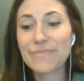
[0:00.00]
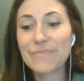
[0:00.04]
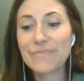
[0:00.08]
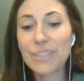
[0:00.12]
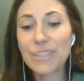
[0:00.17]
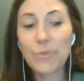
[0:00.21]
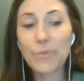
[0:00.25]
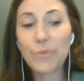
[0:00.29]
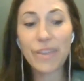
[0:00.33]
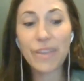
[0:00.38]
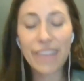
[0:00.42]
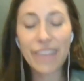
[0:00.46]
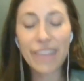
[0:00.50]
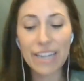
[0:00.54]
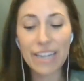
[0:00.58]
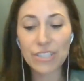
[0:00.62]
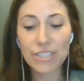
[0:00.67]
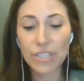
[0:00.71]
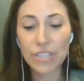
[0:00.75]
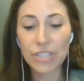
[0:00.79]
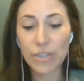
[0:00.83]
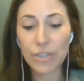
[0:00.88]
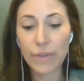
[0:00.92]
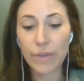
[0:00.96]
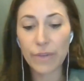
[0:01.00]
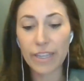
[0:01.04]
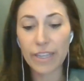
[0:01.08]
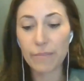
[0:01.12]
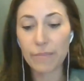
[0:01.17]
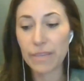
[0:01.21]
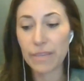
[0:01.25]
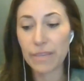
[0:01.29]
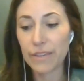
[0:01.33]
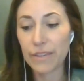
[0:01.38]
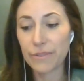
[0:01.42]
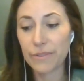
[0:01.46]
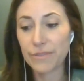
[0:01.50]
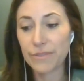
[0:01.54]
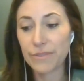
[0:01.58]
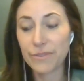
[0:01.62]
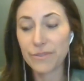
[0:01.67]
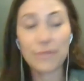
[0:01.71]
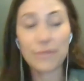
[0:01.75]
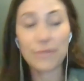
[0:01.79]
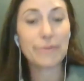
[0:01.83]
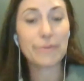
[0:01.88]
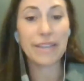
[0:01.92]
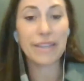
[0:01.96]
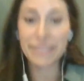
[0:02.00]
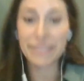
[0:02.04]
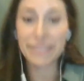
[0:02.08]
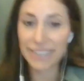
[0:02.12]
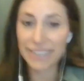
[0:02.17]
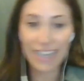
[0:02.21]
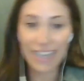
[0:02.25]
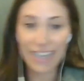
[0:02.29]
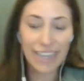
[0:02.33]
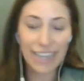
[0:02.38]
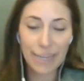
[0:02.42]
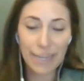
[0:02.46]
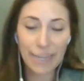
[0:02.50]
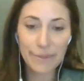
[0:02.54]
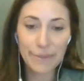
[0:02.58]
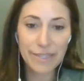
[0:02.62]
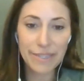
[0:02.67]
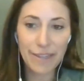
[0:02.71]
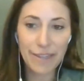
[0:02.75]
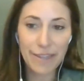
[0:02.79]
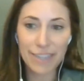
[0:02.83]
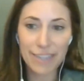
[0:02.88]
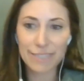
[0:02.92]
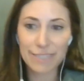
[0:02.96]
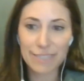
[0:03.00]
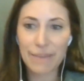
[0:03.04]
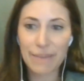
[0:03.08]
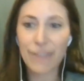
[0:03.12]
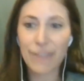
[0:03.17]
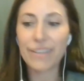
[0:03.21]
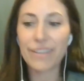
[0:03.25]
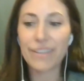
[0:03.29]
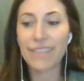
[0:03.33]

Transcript: So with that too, it can be used to arrest decay like we talked about,